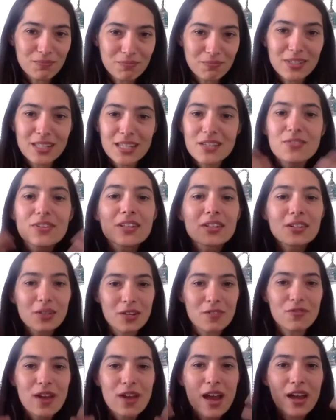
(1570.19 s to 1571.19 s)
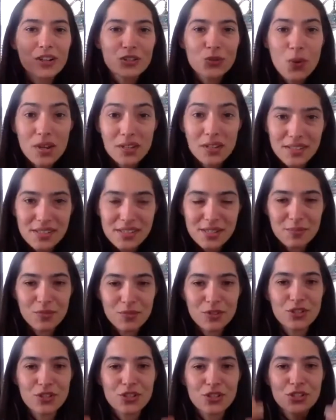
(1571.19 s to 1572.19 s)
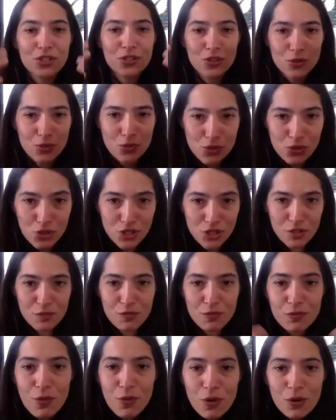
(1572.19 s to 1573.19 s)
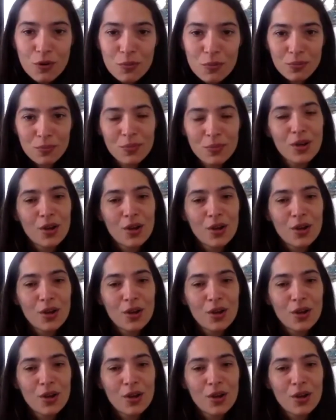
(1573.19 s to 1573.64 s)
even if Erdoganism continues to inform